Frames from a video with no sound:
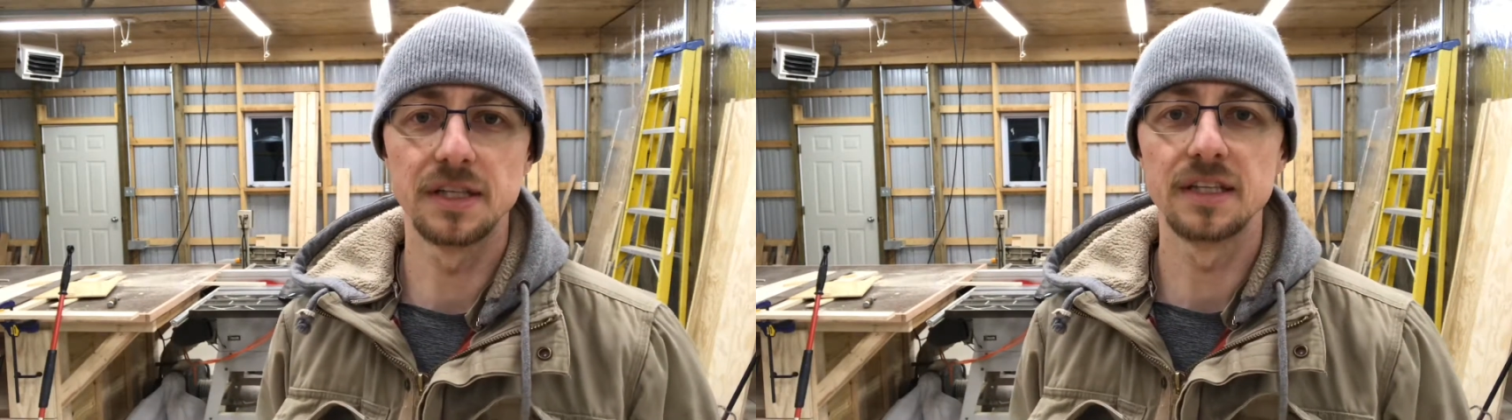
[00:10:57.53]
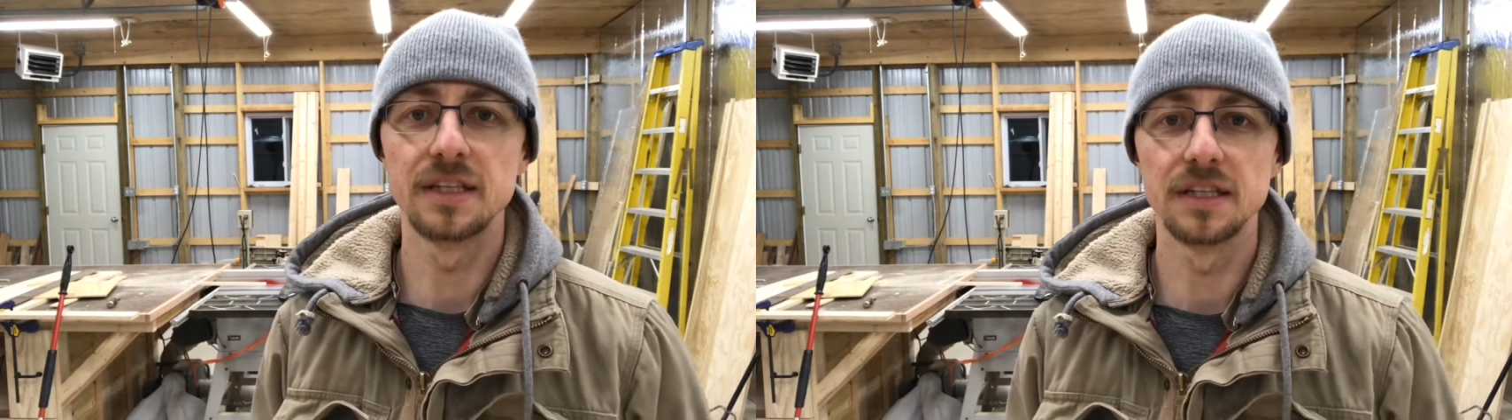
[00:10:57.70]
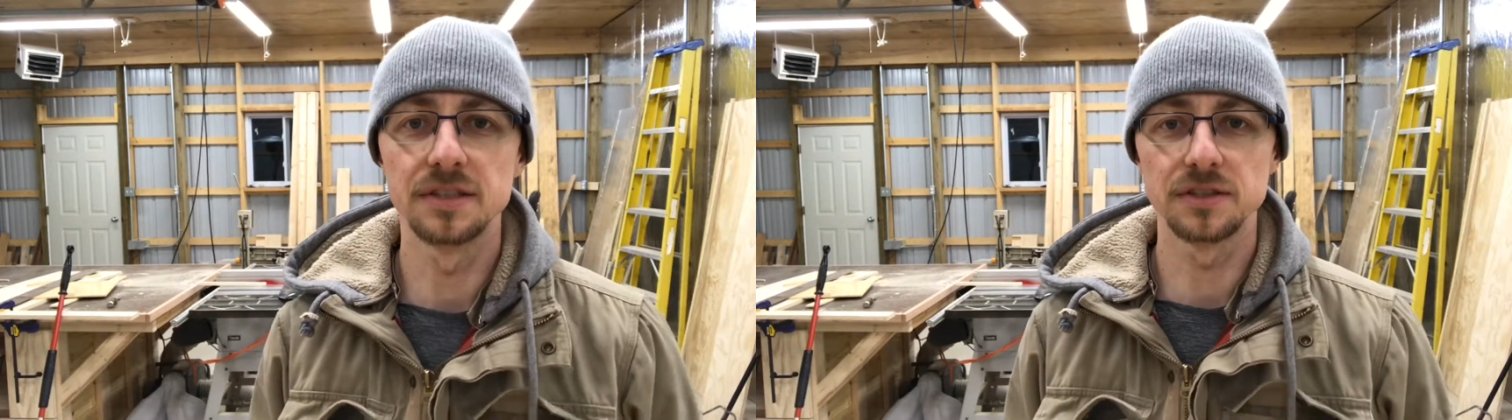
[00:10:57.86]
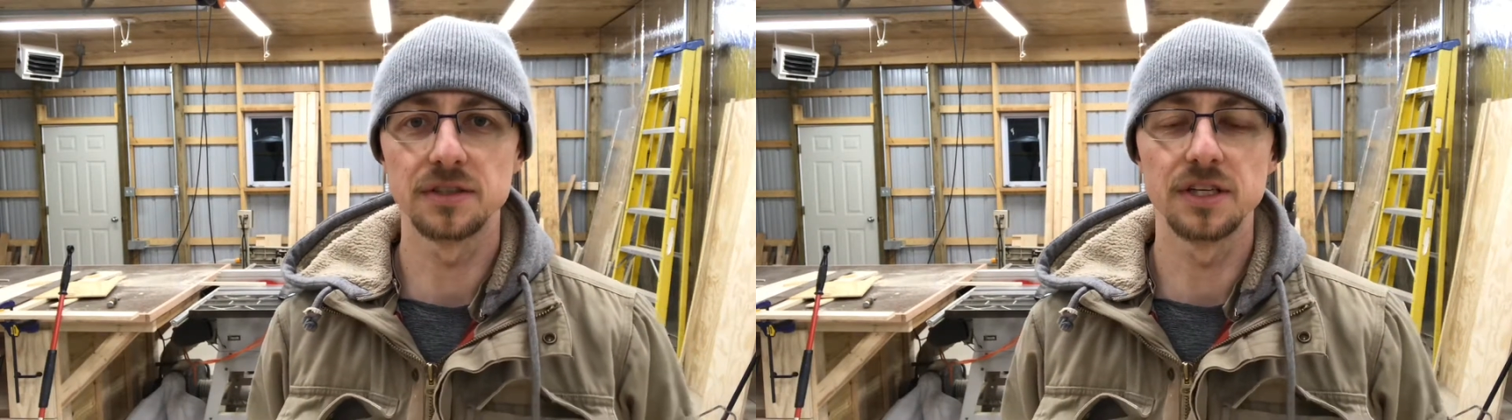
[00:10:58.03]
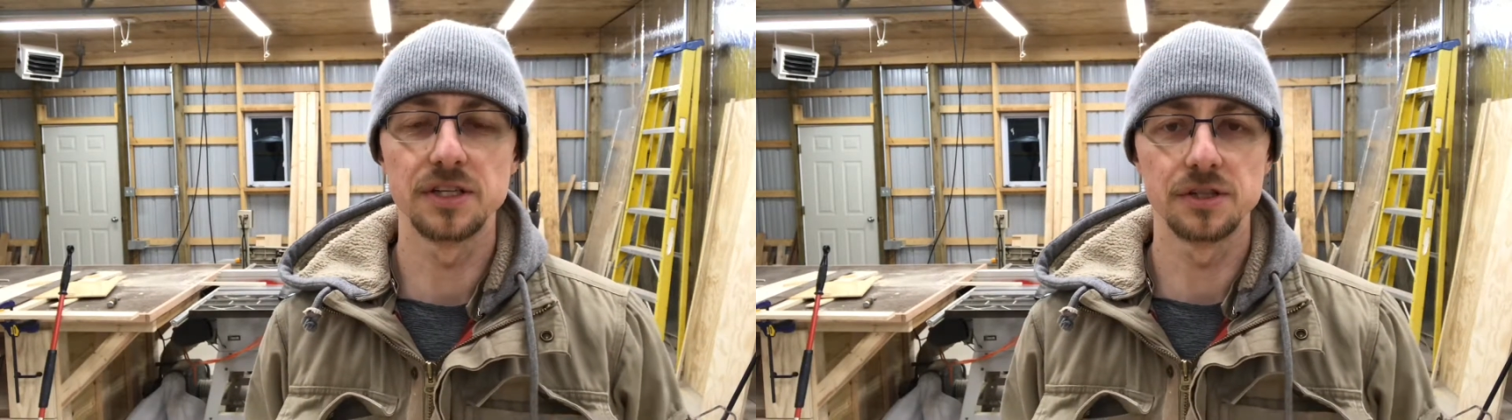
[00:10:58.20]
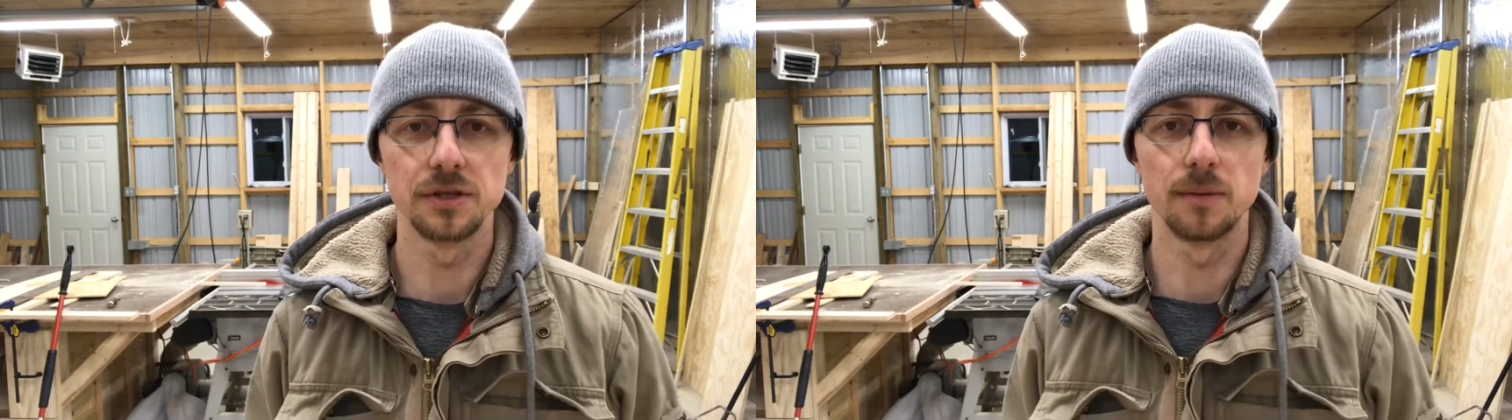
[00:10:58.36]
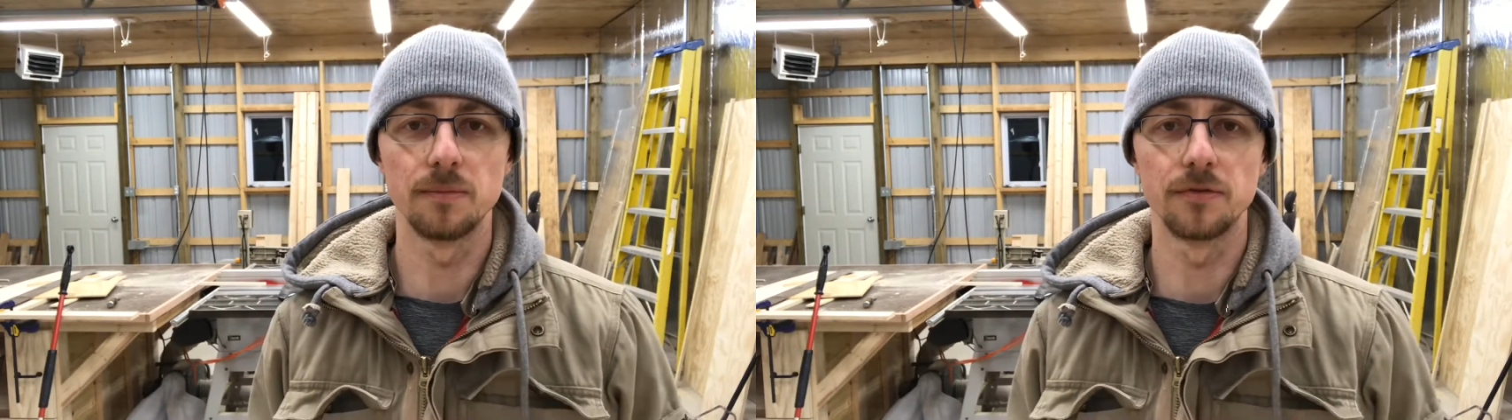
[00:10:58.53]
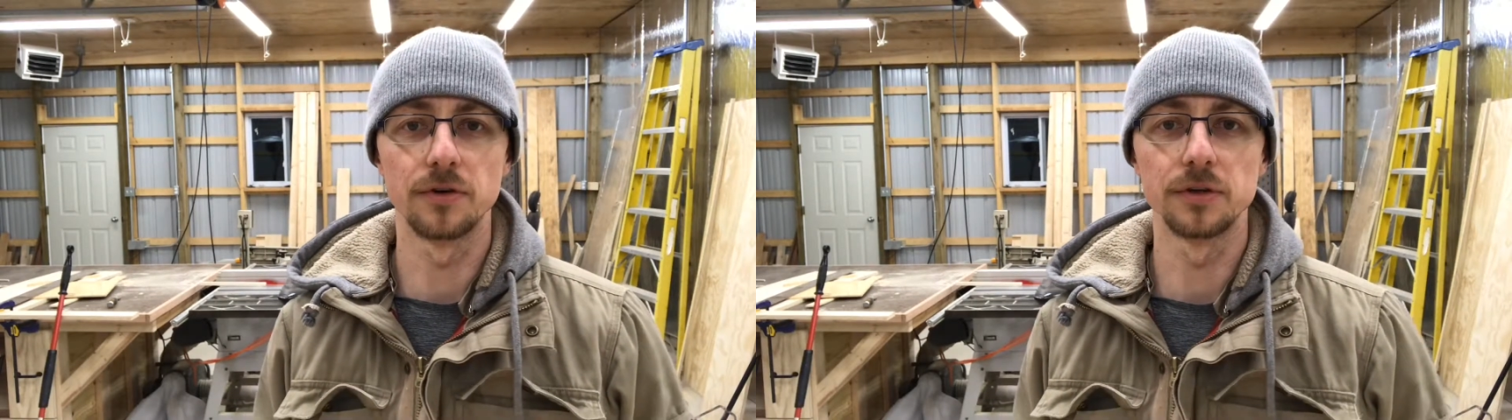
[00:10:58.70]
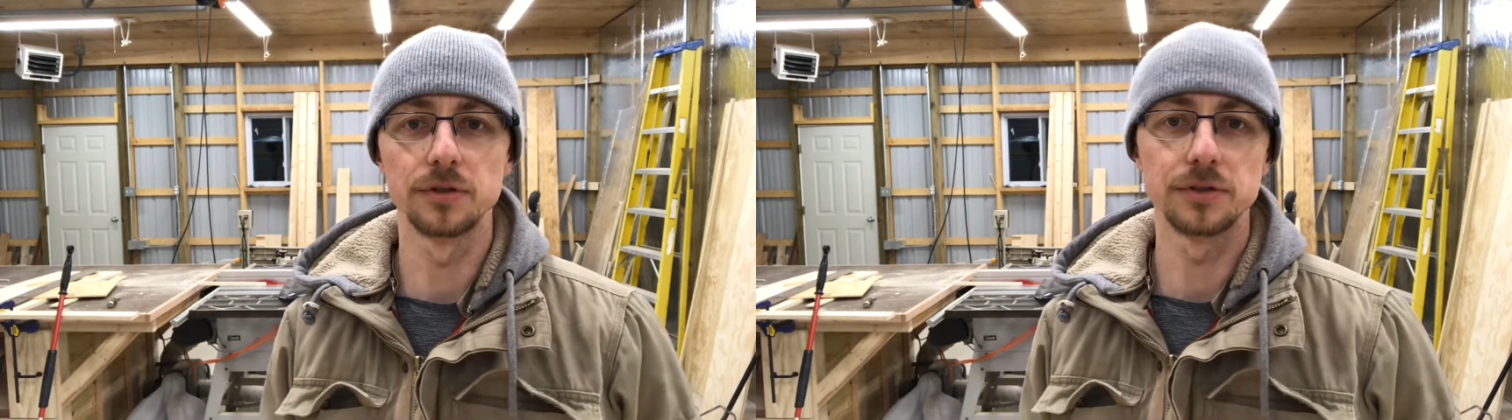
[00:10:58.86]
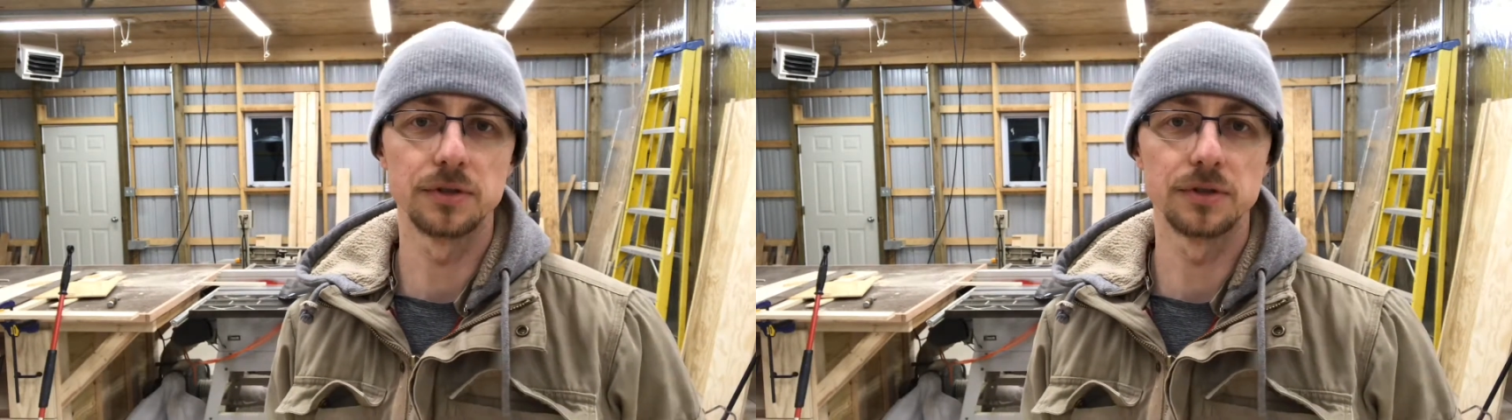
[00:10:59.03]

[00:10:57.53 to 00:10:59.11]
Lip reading: get the insulation up first.